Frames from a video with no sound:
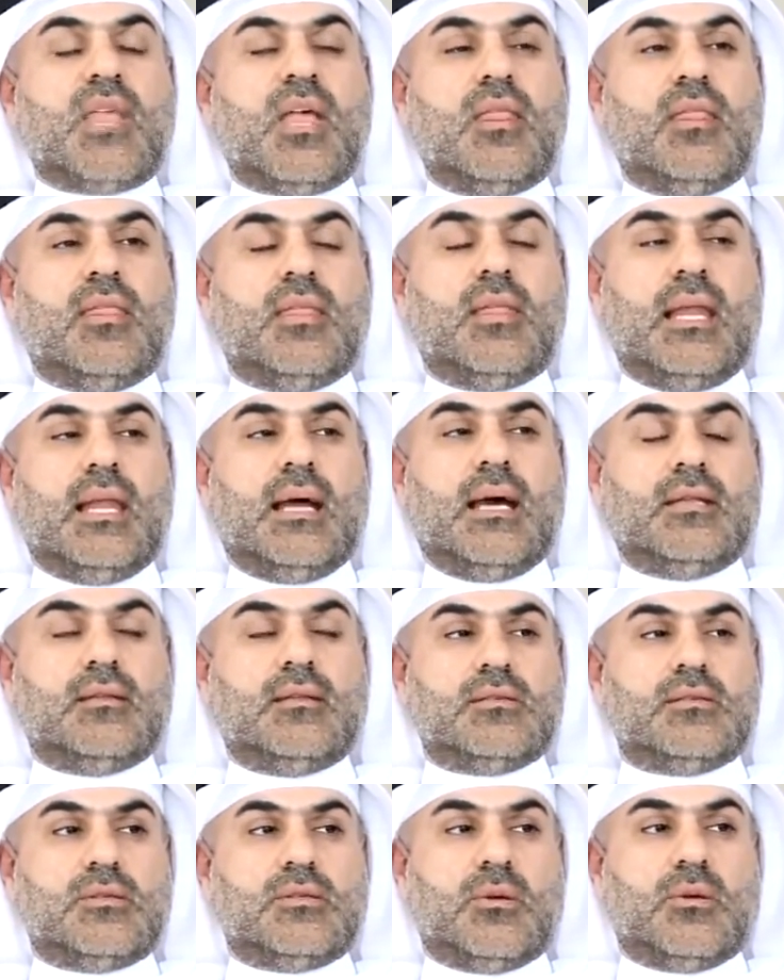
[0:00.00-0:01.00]
The land
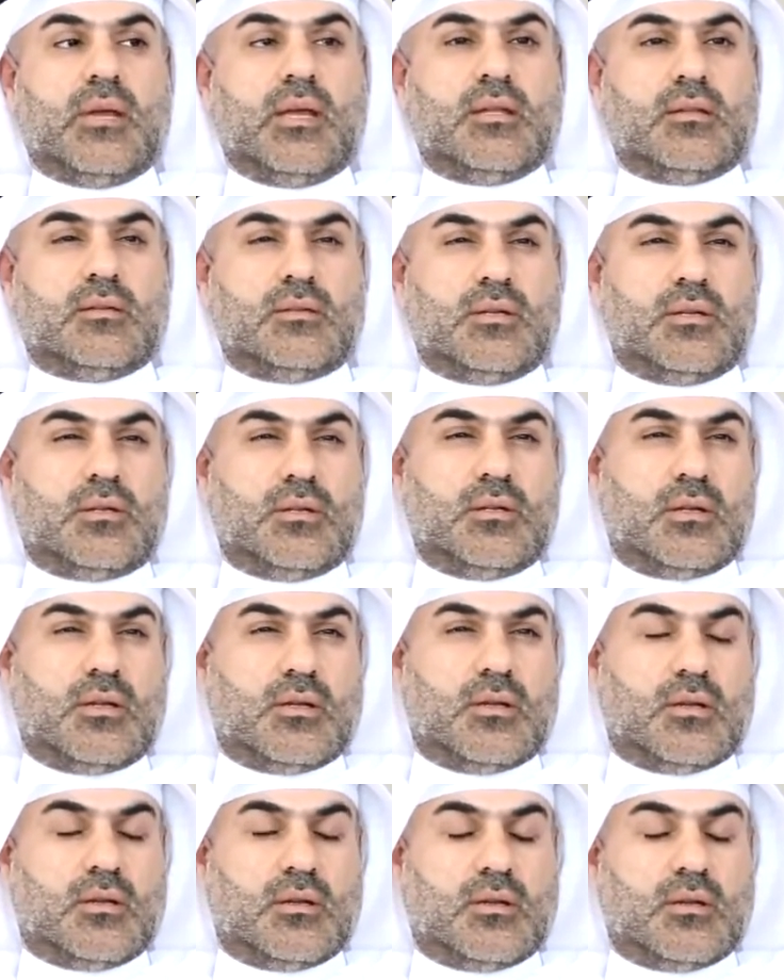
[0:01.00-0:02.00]
is located in
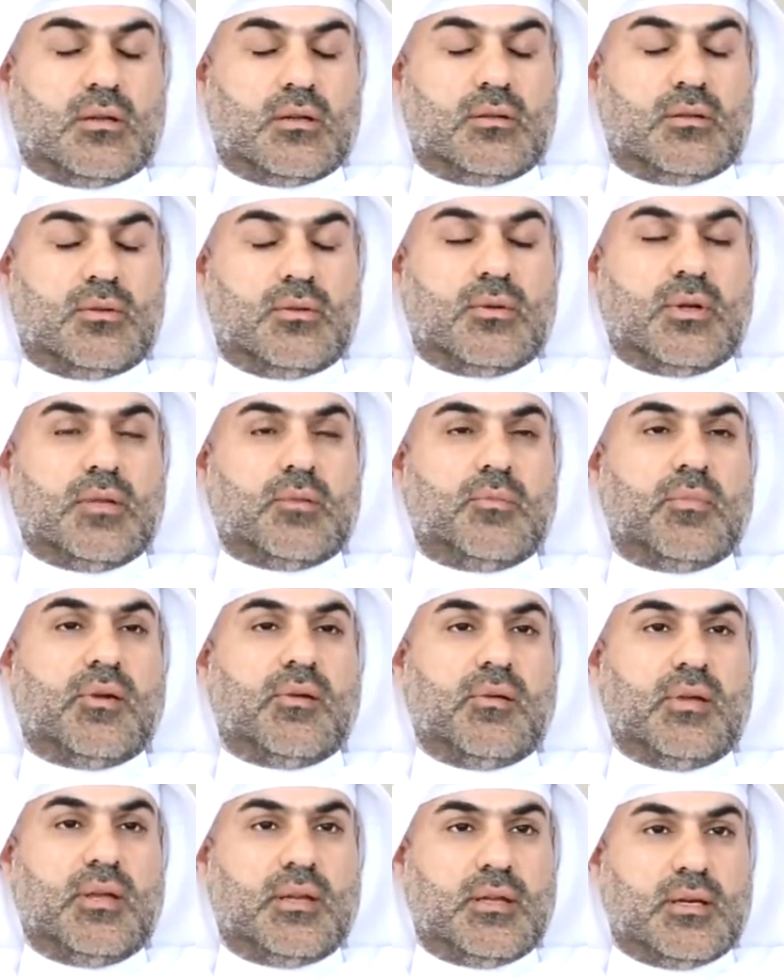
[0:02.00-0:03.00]
Durat
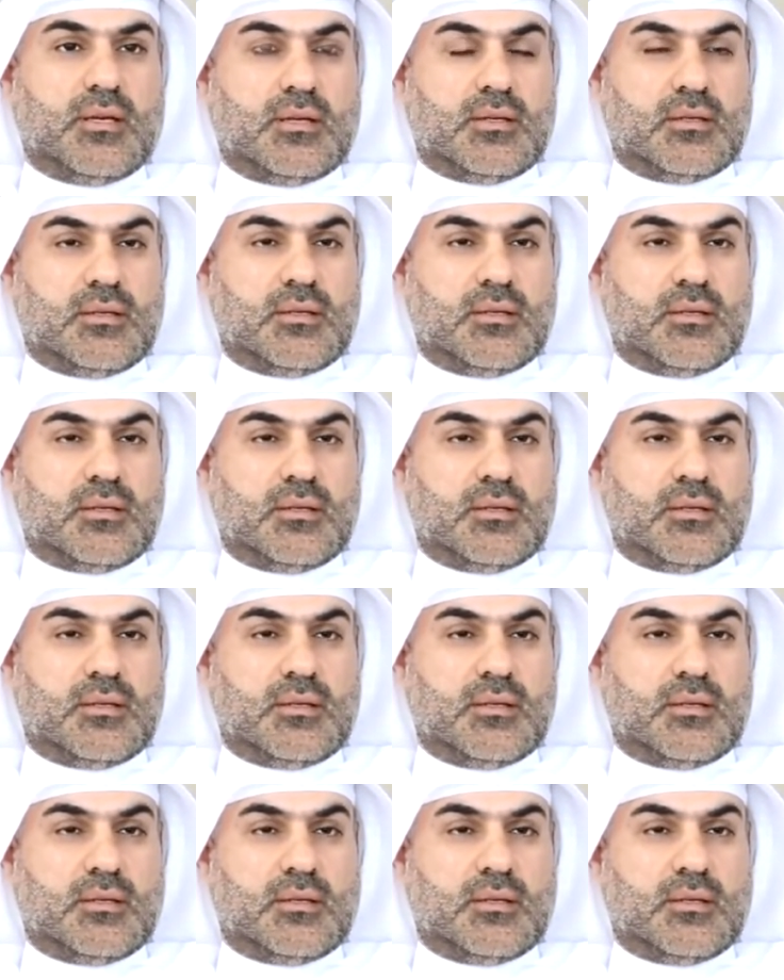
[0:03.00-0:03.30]
Marina.